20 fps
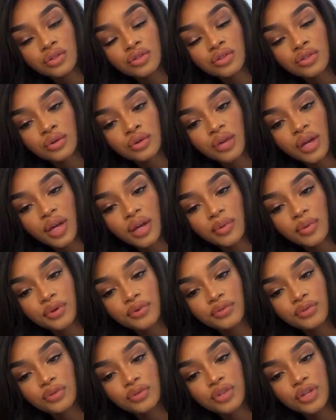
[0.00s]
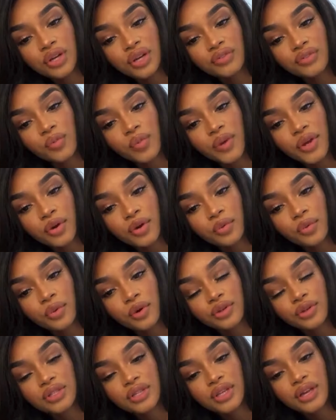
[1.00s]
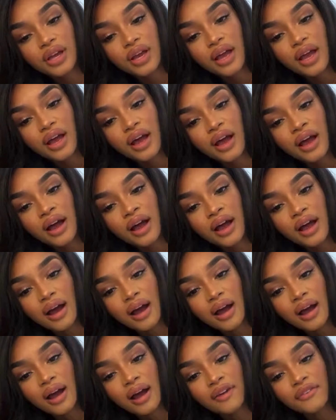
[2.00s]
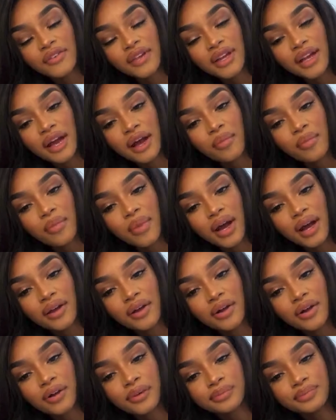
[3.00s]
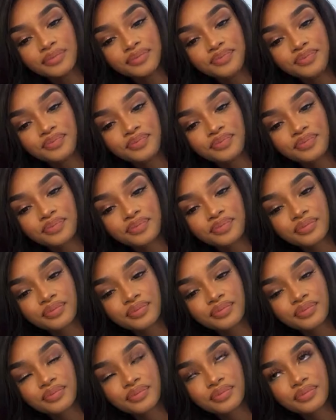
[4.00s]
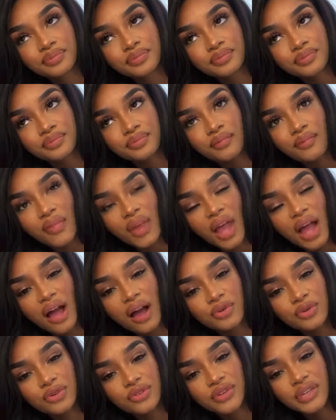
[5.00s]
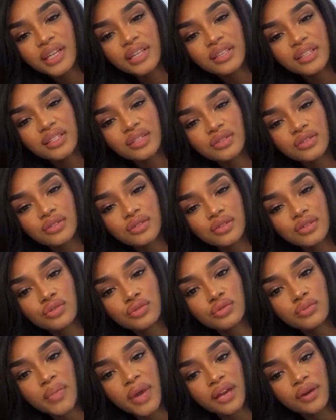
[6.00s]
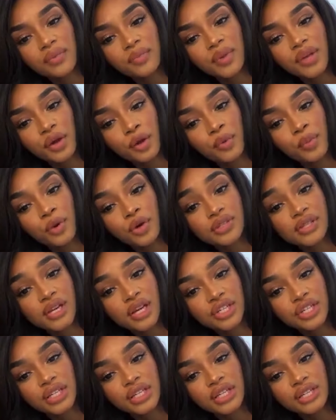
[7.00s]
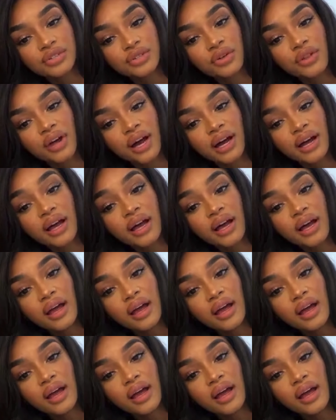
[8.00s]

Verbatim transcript: so hey beautiful do you have a po box i think i might um i was thinking to make a po box actually so that